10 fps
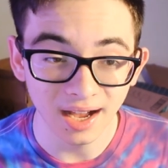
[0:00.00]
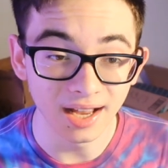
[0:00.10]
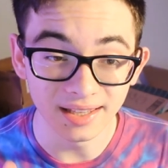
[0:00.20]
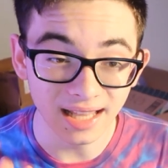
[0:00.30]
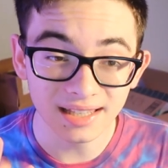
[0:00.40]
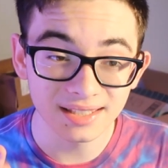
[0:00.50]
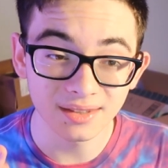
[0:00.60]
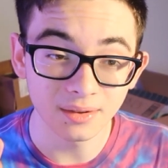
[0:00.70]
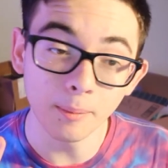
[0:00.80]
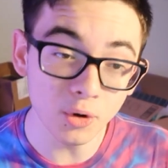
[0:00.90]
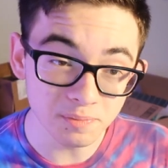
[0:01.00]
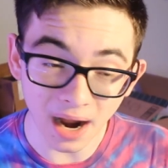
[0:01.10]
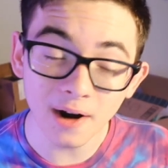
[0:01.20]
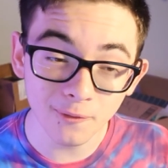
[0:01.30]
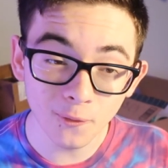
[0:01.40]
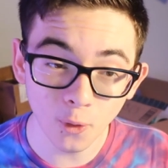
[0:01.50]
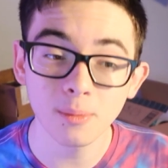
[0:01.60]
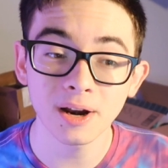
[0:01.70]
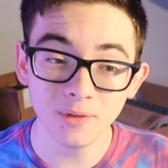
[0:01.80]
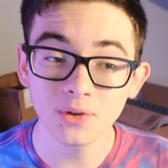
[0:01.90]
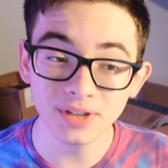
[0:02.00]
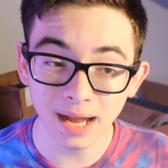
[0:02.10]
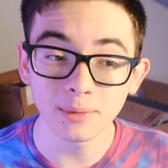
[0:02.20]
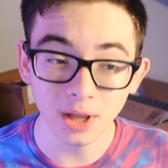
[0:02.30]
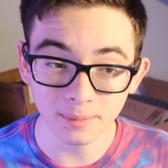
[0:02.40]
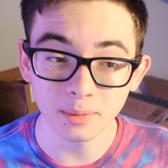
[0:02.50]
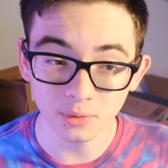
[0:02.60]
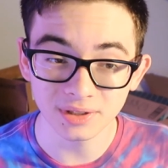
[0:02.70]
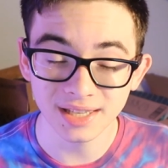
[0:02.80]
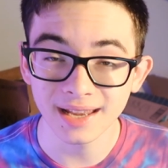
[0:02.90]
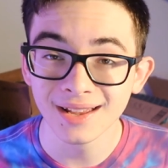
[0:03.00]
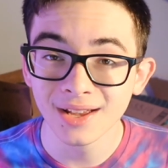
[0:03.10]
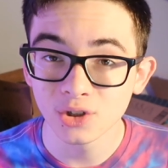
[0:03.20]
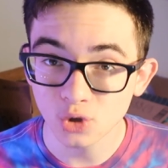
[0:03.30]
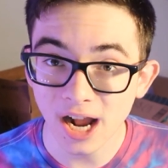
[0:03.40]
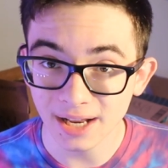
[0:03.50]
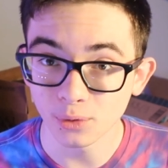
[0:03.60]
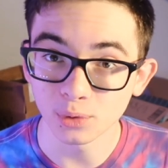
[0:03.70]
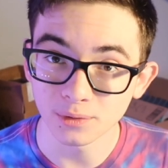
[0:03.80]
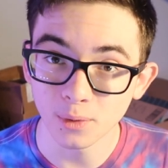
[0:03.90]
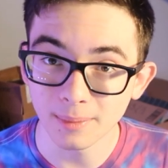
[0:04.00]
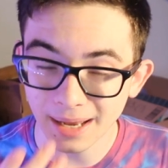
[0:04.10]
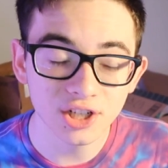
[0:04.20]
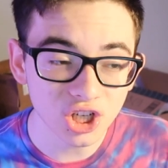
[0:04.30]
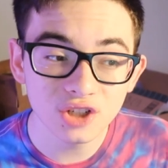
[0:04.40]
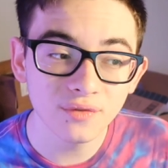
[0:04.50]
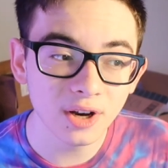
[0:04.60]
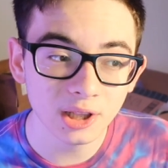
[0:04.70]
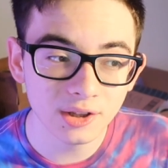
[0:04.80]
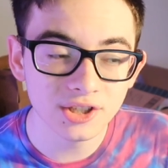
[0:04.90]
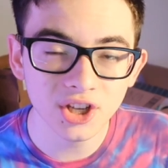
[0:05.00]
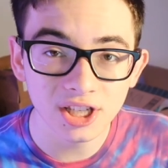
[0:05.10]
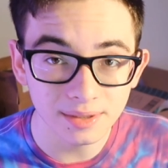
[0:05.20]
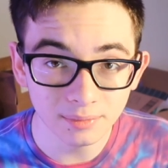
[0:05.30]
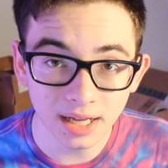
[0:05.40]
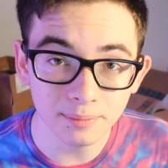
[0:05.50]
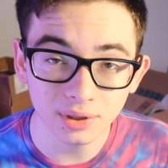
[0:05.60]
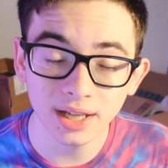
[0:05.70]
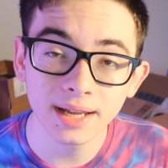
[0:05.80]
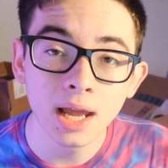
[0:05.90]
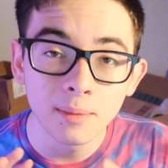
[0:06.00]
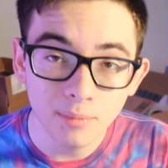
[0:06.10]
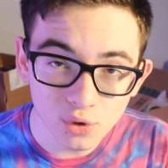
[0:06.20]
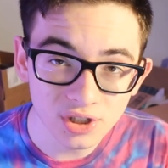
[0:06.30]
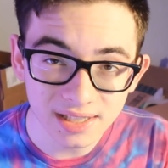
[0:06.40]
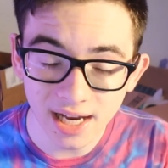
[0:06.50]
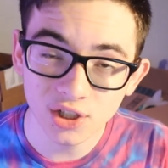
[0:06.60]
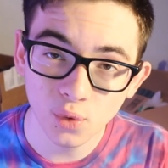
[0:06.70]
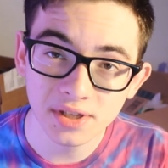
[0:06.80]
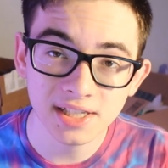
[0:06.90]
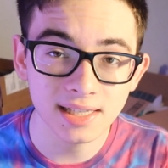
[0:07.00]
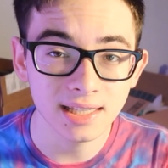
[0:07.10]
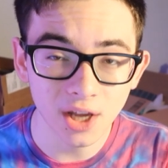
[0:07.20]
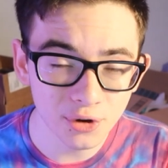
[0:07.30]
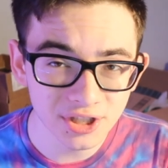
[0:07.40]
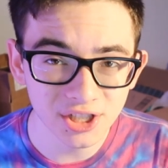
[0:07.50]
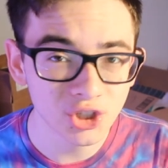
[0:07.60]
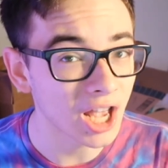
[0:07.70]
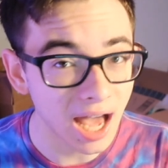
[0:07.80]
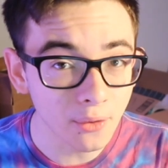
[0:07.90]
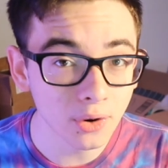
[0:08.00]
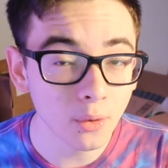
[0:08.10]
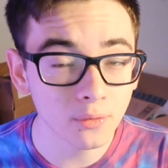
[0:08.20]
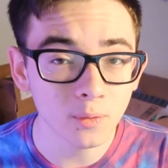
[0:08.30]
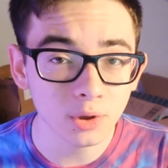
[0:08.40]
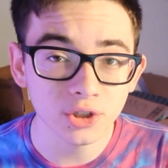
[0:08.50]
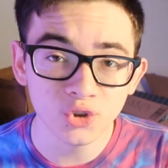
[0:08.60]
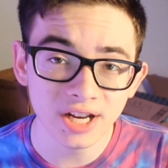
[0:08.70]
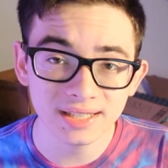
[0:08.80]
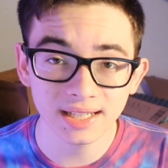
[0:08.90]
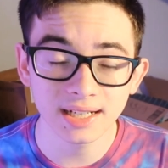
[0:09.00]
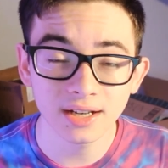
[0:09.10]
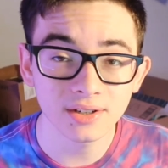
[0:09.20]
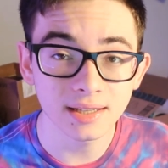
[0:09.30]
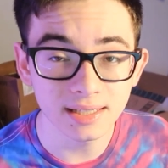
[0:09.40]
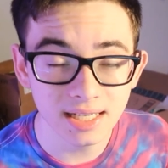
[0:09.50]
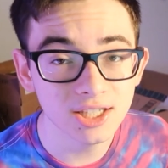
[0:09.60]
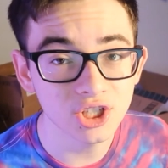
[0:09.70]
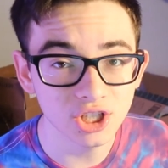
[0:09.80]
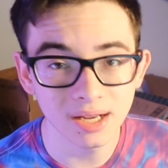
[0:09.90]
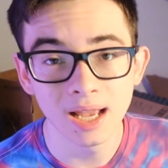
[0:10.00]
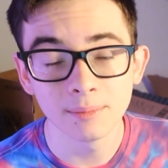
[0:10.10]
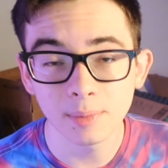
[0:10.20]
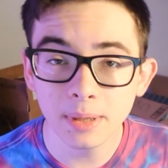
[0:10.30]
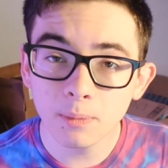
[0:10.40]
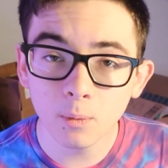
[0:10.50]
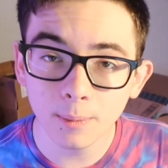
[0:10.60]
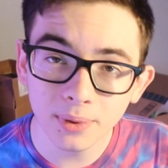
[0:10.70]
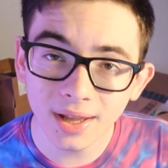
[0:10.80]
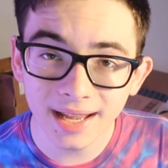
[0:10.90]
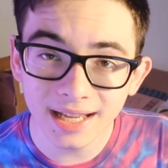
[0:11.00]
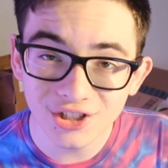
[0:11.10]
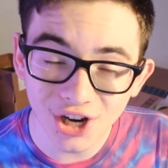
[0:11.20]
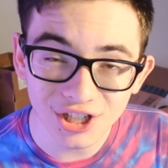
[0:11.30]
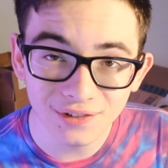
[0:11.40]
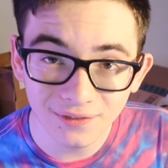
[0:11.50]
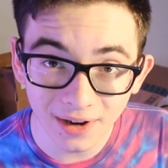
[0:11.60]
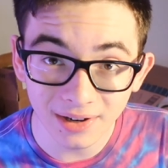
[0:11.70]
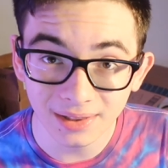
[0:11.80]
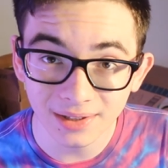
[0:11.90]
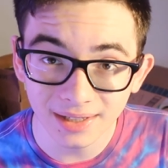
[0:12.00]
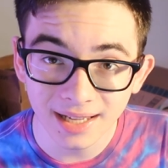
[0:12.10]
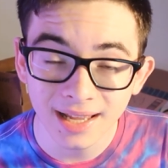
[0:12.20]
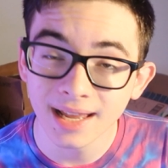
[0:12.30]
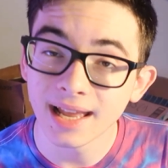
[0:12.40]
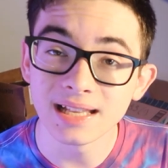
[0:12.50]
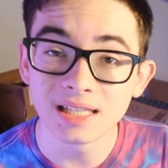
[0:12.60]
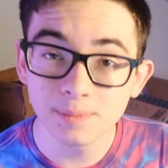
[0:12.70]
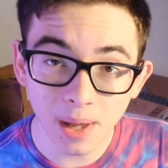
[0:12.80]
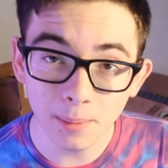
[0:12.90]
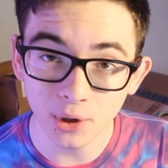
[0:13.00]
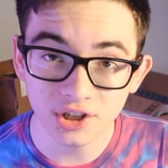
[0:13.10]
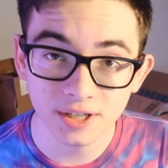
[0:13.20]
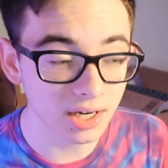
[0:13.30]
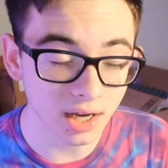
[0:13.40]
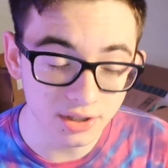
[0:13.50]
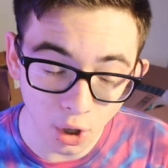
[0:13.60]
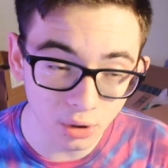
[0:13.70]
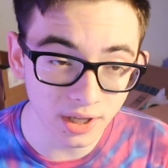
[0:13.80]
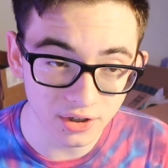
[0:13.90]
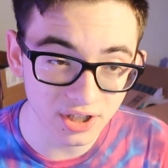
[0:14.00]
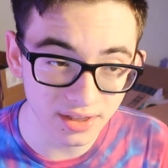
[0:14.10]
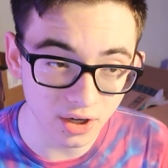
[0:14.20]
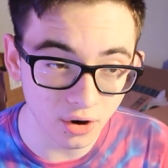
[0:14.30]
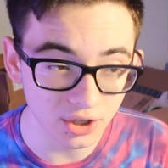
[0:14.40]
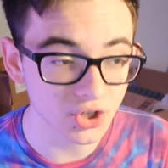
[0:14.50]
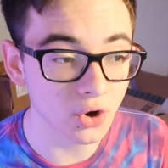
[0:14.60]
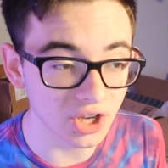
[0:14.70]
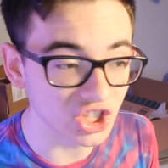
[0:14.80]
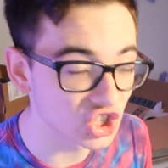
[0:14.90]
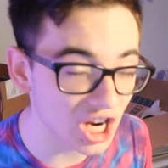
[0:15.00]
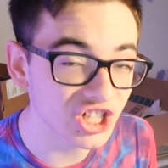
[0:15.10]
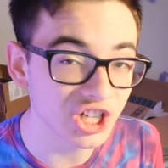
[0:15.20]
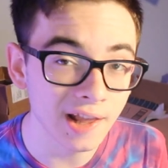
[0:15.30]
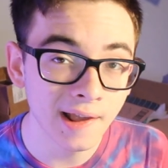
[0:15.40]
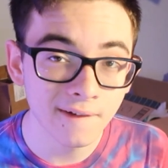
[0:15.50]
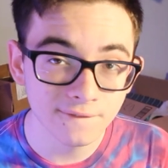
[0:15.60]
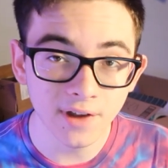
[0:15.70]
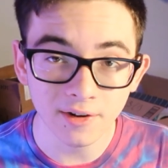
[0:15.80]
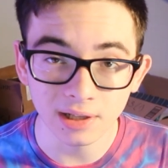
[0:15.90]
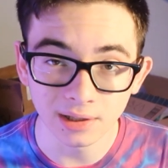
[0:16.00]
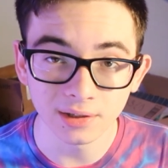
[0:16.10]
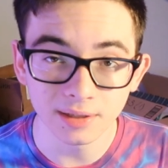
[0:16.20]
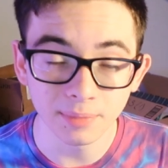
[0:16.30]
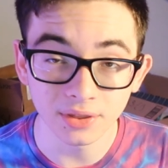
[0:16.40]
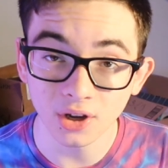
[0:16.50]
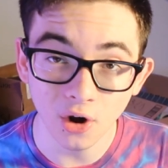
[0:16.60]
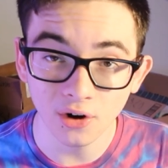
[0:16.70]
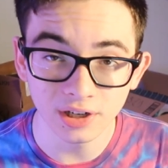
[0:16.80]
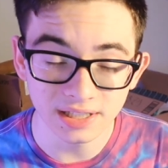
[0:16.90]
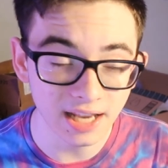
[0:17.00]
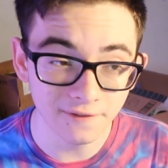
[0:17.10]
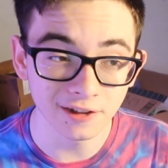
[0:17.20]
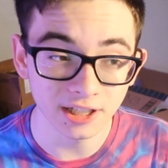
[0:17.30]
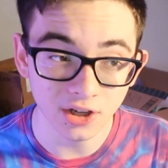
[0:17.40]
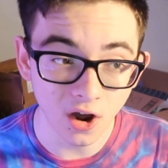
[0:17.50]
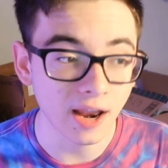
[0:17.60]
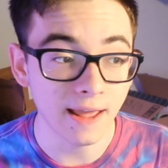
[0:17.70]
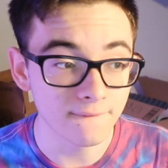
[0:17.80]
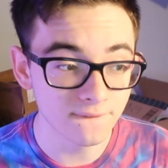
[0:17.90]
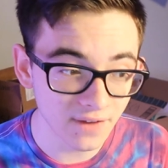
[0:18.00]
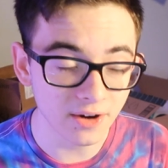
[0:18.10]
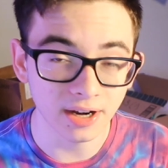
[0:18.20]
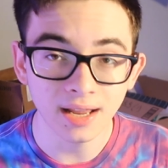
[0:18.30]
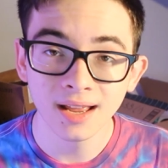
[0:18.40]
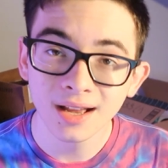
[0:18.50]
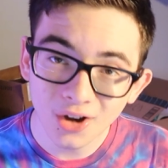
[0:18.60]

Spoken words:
And that's the most powerful format of all time, a lot of people would say, Dragon Ruler format. Injection Fairy Lily saw some light play, mostly tech choices in the OCG. I don't know if it really translated here into the TCG, but people were playing Injection Fairy Lily in spellbooks. I totally understand the card is called Injection Fairy Lily, but the card is definitely not a fairy.